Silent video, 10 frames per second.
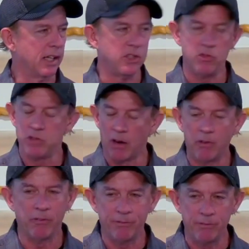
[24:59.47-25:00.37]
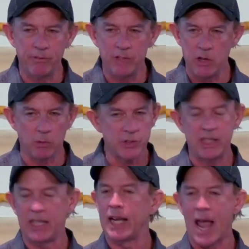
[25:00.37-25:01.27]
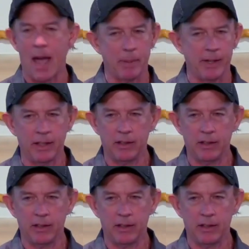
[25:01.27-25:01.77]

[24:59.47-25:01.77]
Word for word: you don't you don't see it happening.